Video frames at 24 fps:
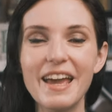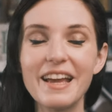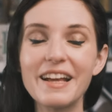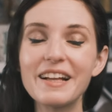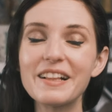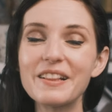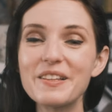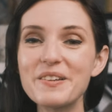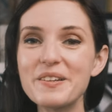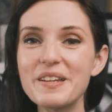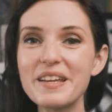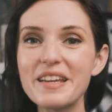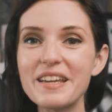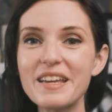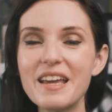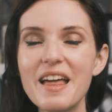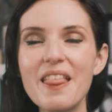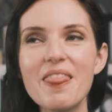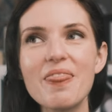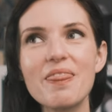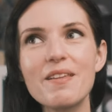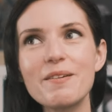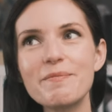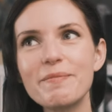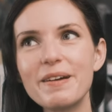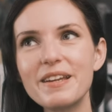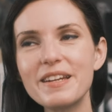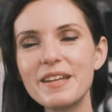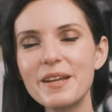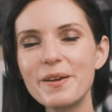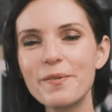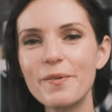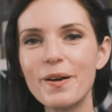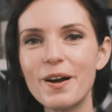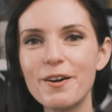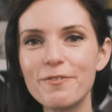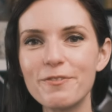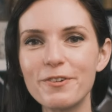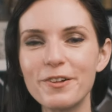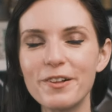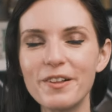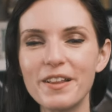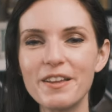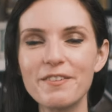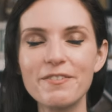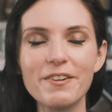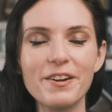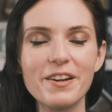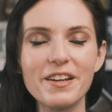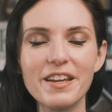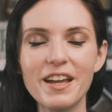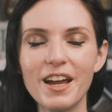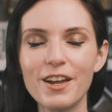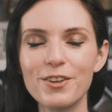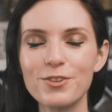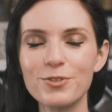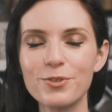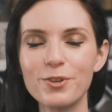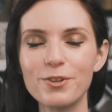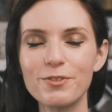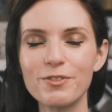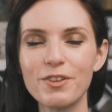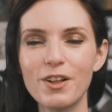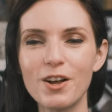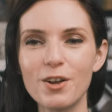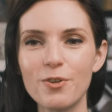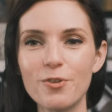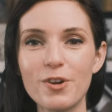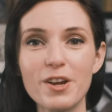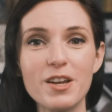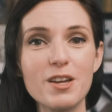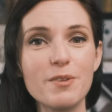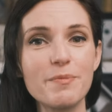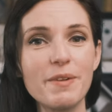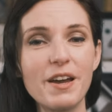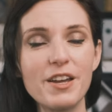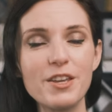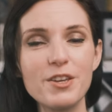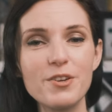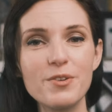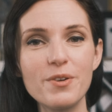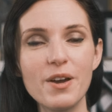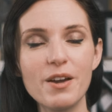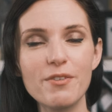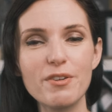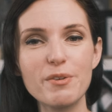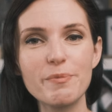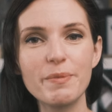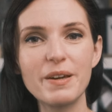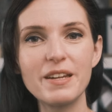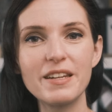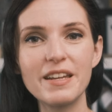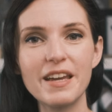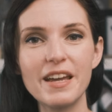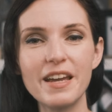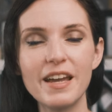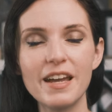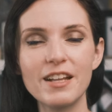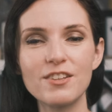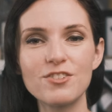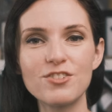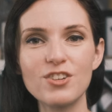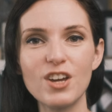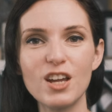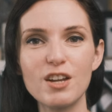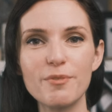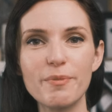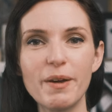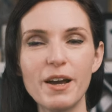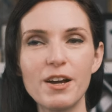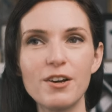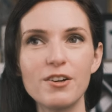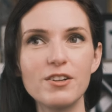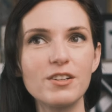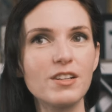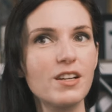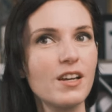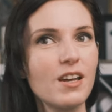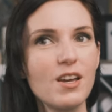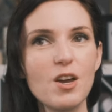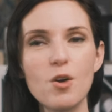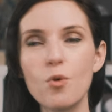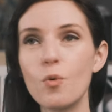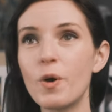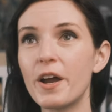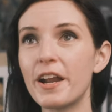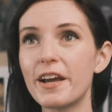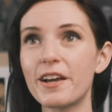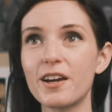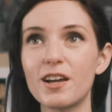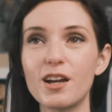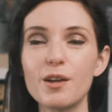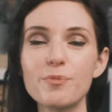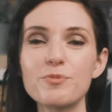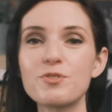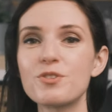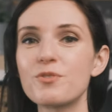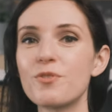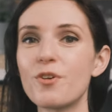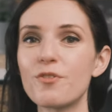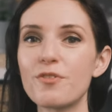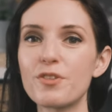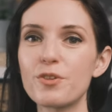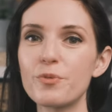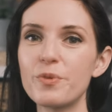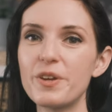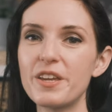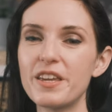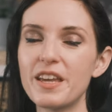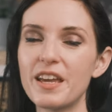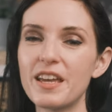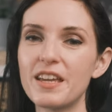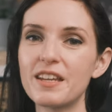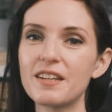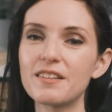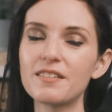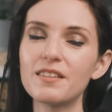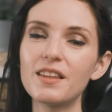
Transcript: including The Monday Waffle, a very casual vlog where I come at you every Monday and chat about what I got up to over the weekend,